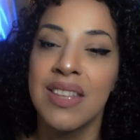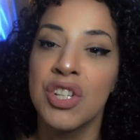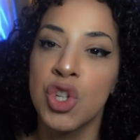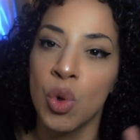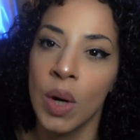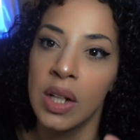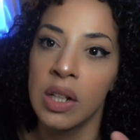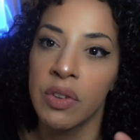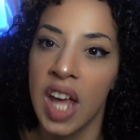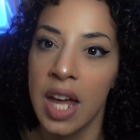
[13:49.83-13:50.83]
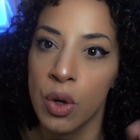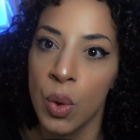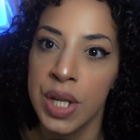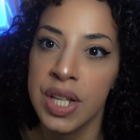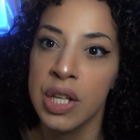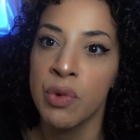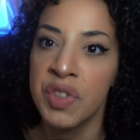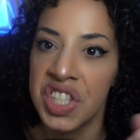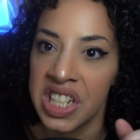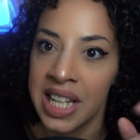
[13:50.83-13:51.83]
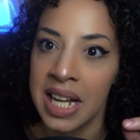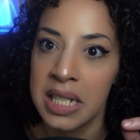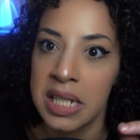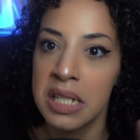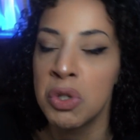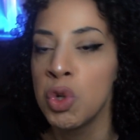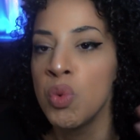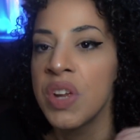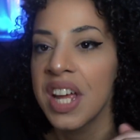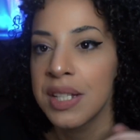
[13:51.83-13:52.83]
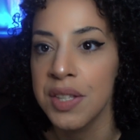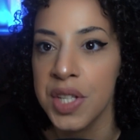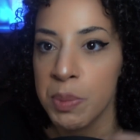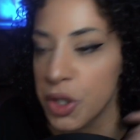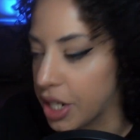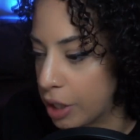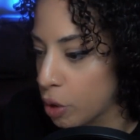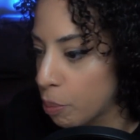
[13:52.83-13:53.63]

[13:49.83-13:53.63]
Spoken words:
the trail of categories that you've selected to get to this particular